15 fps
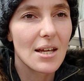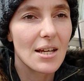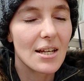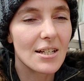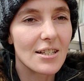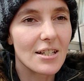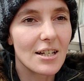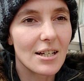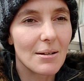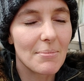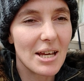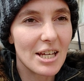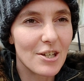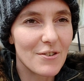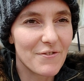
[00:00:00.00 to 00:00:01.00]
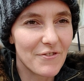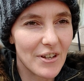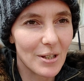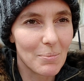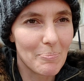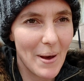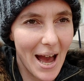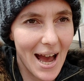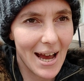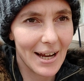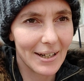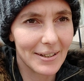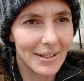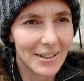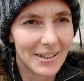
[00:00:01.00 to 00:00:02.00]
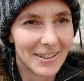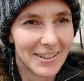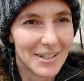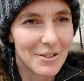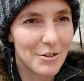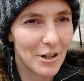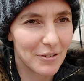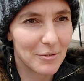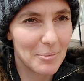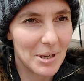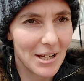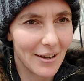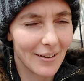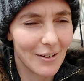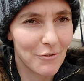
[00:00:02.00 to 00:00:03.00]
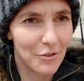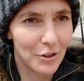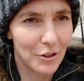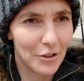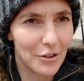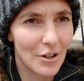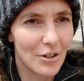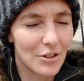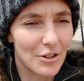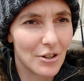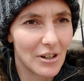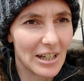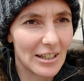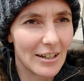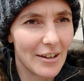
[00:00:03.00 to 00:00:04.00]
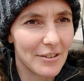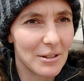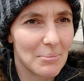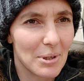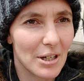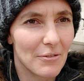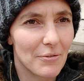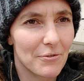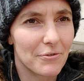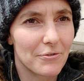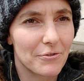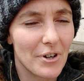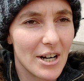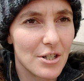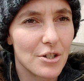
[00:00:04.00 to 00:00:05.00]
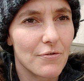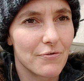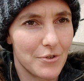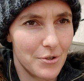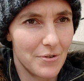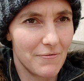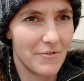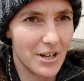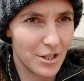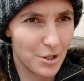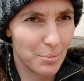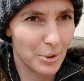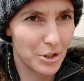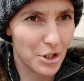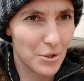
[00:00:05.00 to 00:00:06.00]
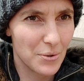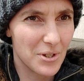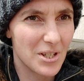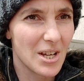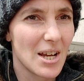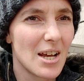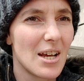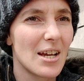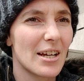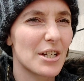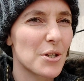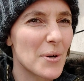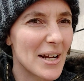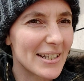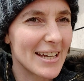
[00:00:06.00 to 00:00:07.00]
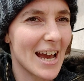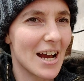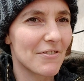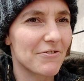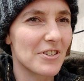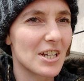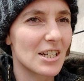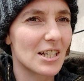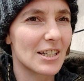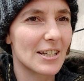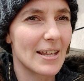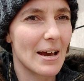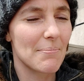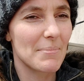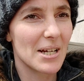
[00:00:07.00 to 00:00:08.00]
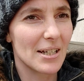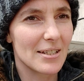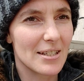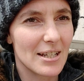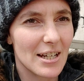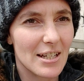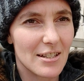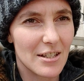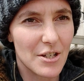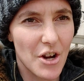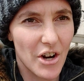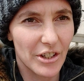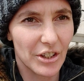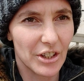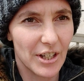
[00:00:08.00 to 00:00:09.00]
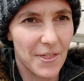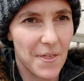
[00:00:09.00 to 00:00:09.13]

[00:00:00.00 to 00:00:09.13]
It's gonna make you feel bad. Trust me. If you're doing nothing but fresh fruit and vegetable juice and you add caffeine into that mix, it's not a good